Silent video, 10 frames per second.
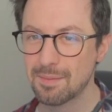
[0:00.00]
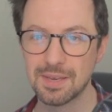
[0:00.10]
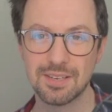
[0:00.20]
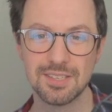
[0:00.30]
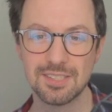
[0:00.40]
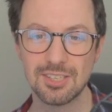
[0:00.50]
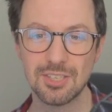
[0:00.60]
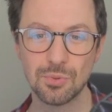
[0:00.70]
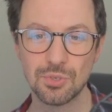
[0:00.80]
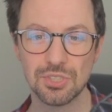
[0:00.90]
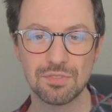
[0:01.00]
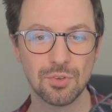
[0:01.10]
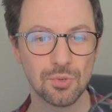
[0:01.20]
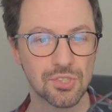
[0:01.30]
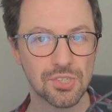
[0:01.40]
because you will just
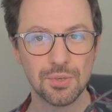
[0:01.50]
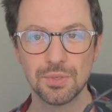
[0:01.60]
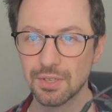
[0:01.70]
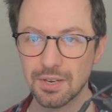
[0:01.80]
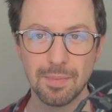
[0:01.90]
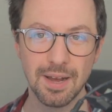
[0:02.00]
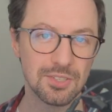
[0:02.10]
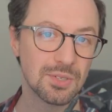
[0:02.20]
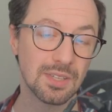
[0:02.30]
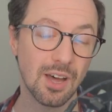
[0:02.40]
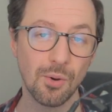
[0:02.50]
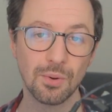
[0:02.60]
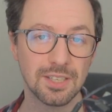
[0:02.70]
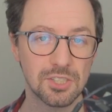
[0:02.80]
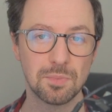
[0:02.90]
feel so good about doing the
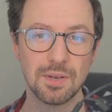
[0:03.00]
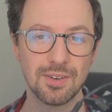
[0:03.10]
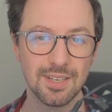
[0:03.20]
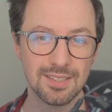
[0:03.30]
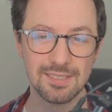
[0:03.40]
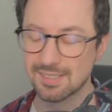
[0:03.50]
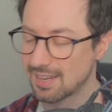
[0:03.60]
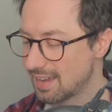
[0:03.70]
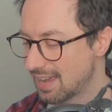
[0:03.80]
whole experience,